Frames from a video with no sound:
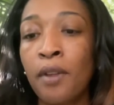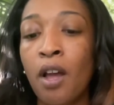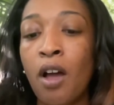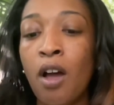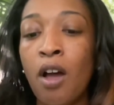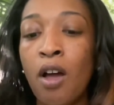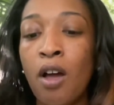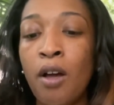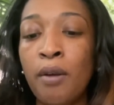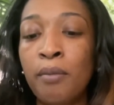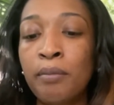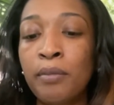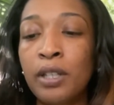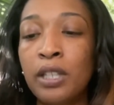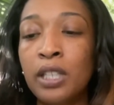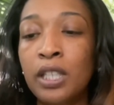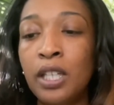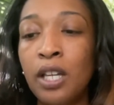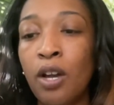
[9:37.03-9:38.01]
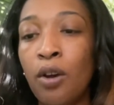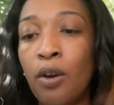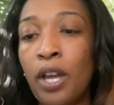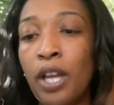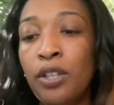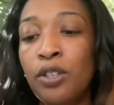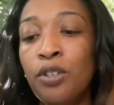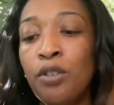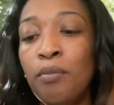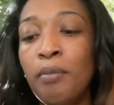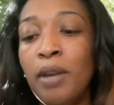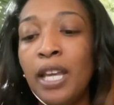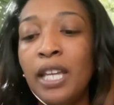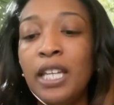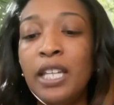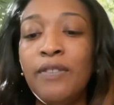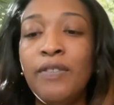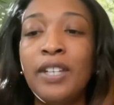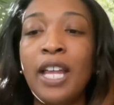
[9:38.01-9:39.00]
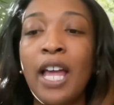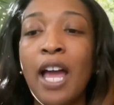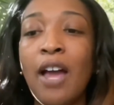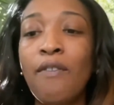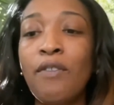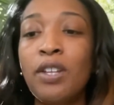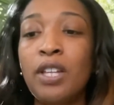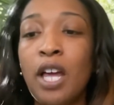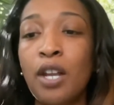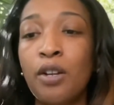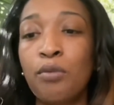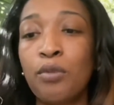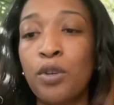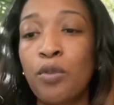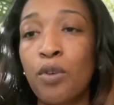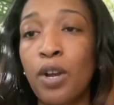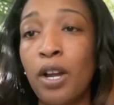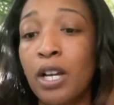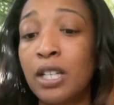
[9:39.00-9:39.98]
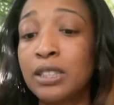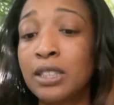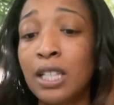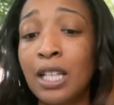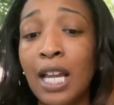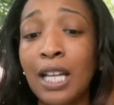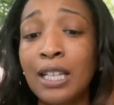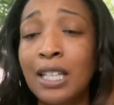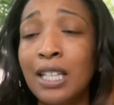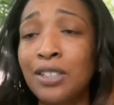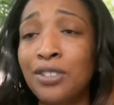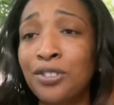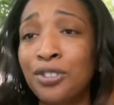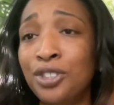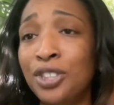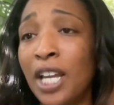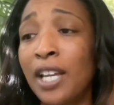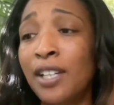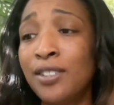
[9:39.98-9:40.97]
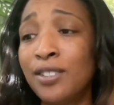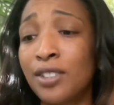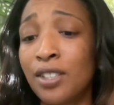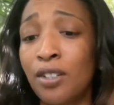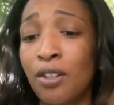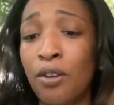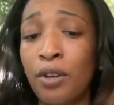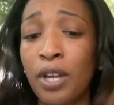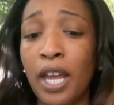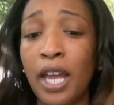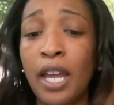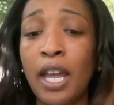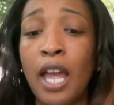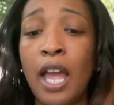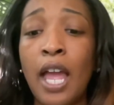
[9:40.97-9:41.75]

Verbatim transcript: Um, Leo, and you may even have a lot of regret because a lot of things are changing, okay?